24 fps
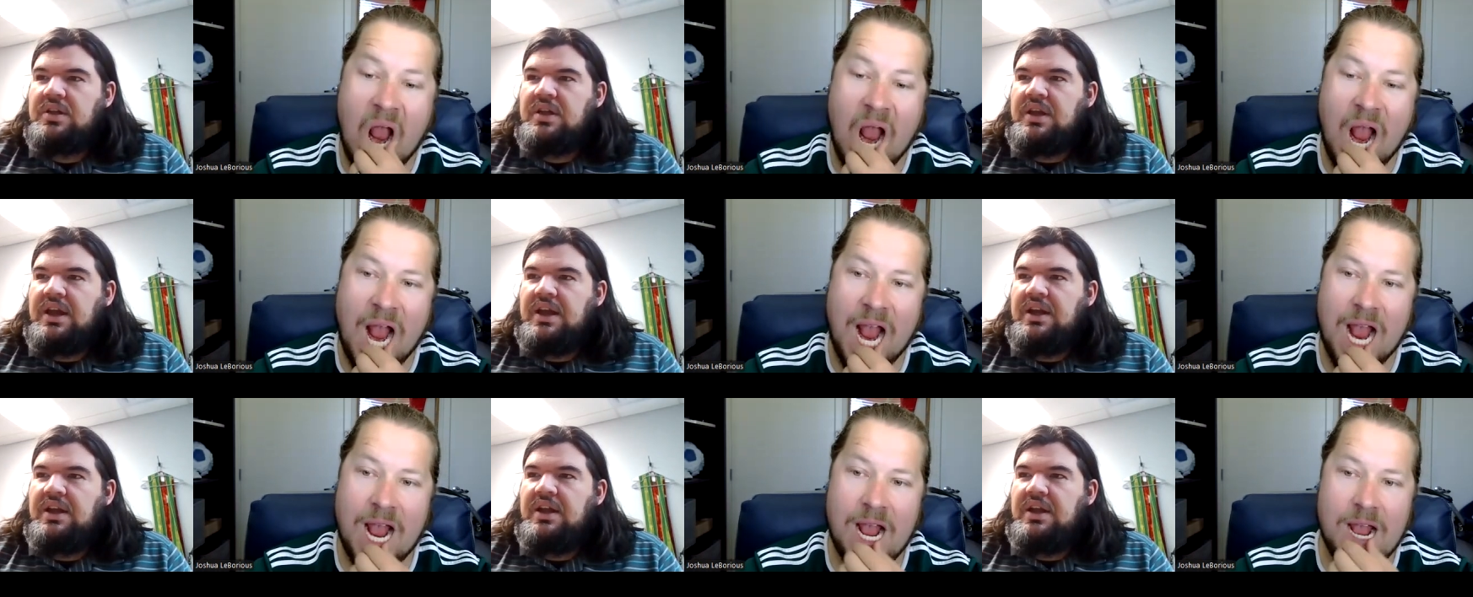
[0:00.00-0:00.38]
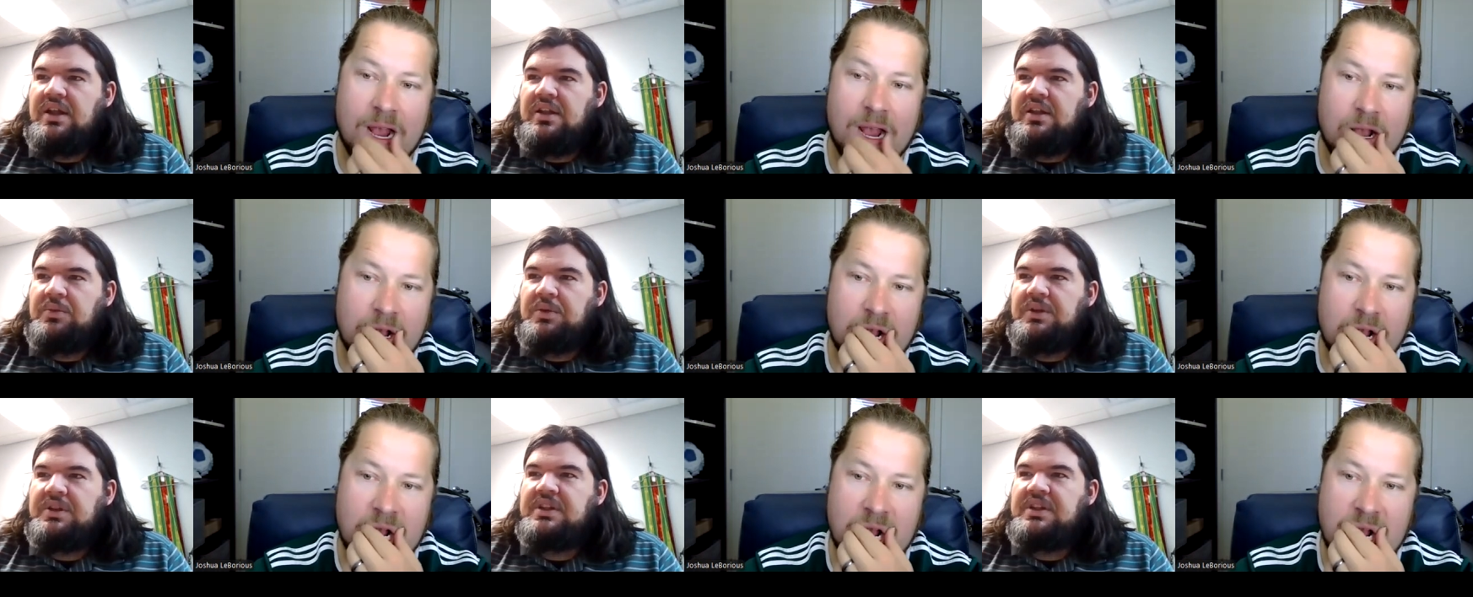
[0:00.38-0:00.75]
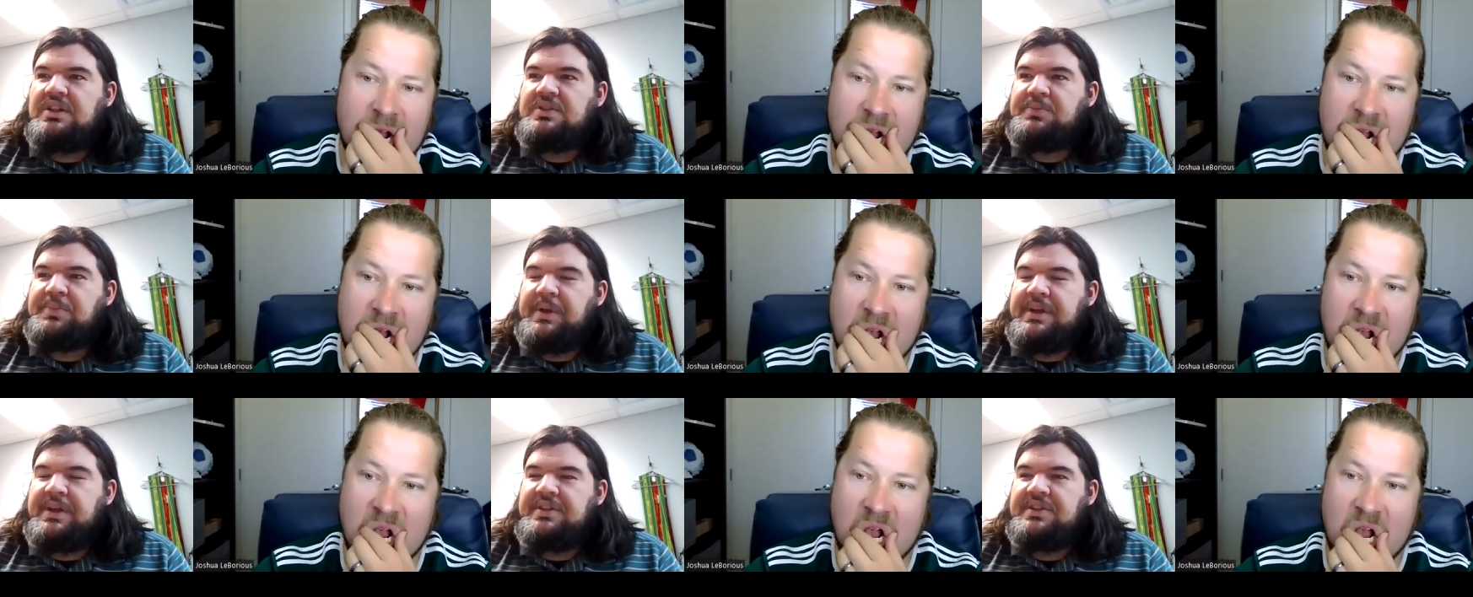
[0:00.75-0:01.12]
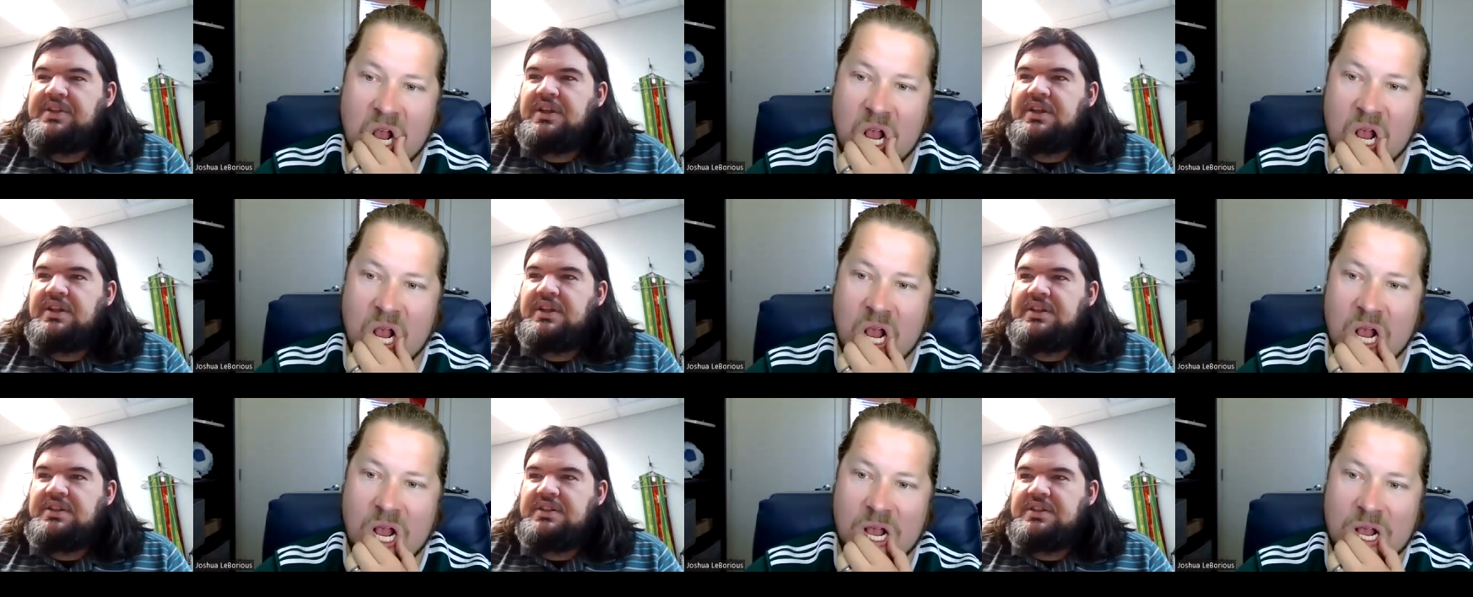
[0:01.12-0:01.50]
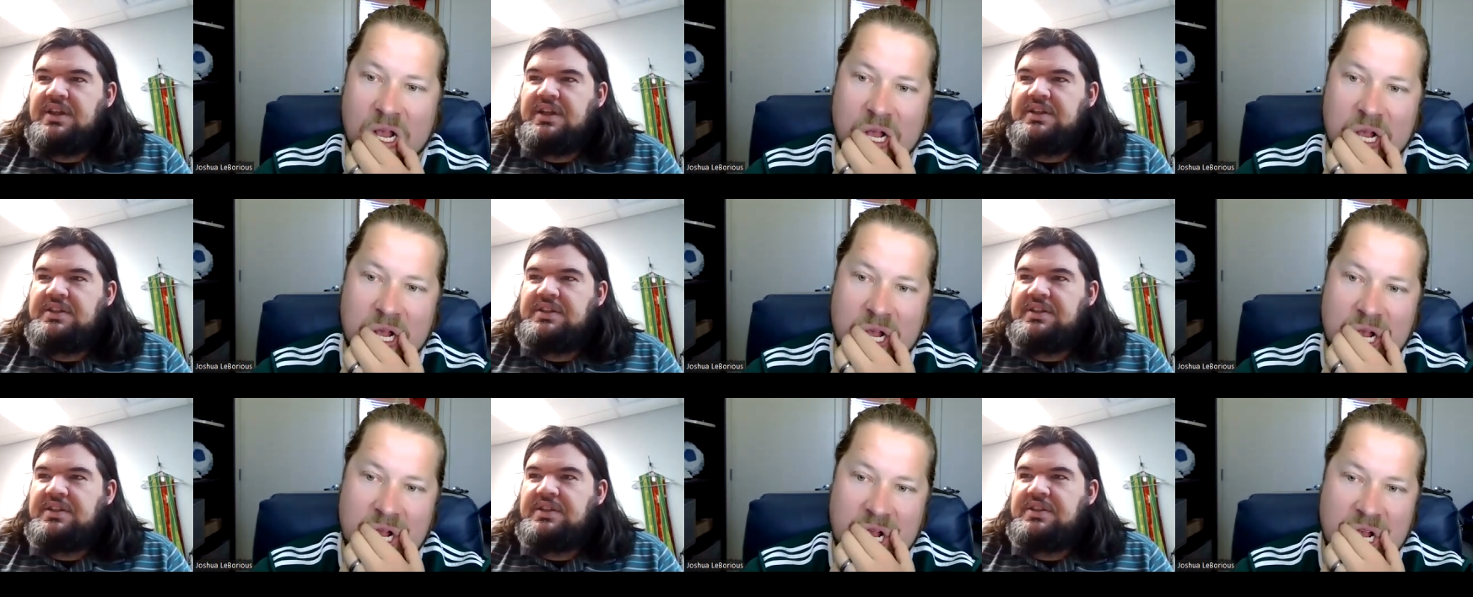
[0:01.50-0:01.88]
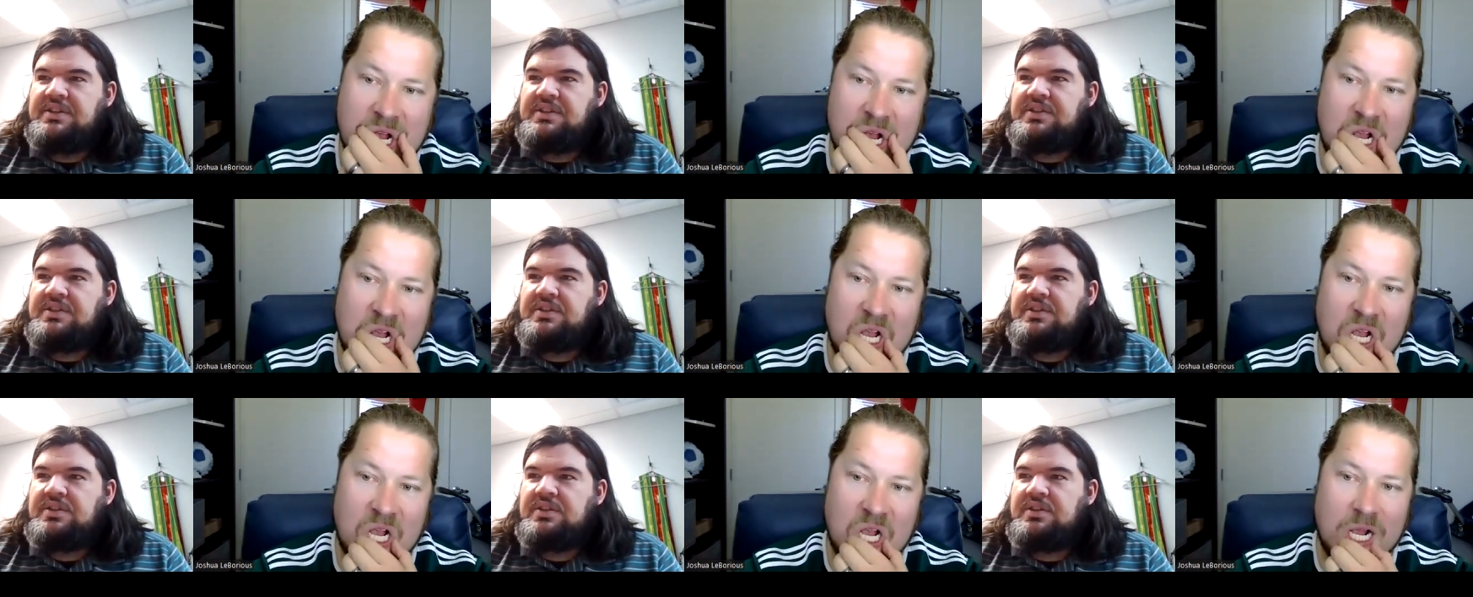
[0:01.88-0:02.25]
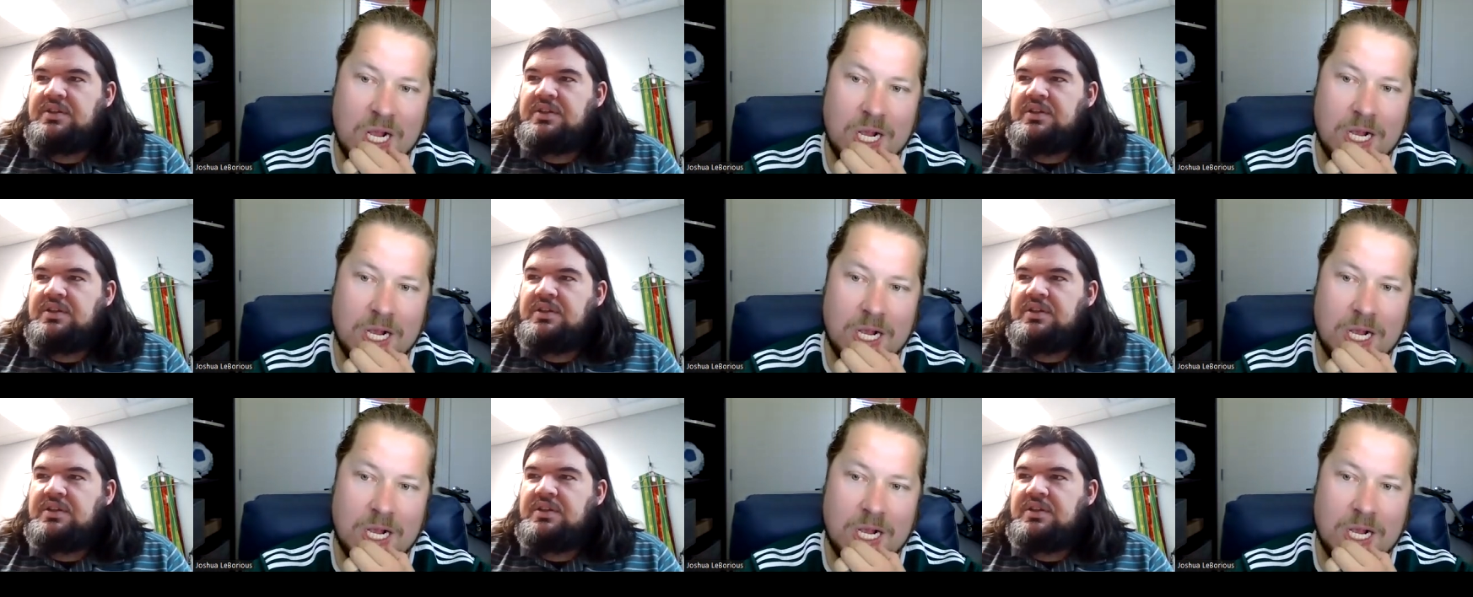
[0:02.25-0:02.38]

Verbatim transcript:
Speaker 1: kind of what this basically says is